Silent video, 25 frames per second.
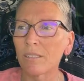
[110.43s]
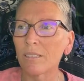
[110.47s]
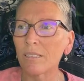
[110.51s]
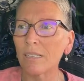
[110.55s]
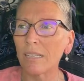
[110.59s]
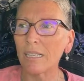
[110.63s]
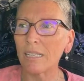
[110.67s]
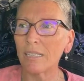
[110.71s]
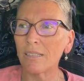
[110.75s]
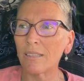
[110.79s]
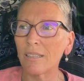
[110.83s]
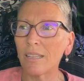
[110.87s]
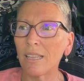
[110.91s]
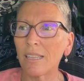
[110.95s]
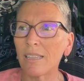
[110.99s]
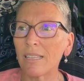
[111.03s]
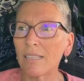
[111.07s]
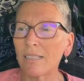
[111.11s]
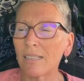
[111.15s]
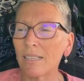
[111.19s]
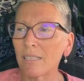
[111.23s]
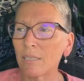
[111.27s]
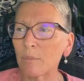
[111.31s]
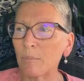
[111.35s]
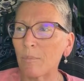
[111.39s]
I
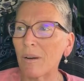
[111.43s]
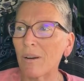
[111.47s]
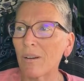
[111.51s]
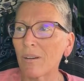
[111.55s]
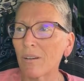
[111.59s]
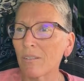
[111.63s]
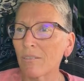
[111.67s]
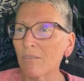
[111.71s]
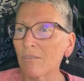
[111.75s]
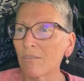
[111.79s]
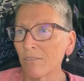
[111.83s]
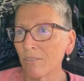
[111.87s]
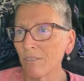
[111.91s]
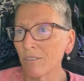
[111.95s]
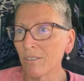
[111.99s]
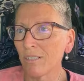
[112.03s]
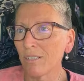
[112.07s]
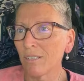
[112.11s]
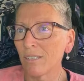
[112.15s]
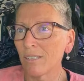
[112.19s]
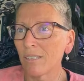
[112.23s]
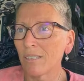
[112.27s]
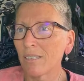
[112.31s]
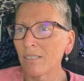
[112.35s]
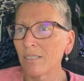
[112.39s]
think that's part of
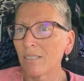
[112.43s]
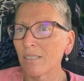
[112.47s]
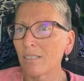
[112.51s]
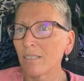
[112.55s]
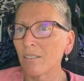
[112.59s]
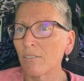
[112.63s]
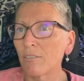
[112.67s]
the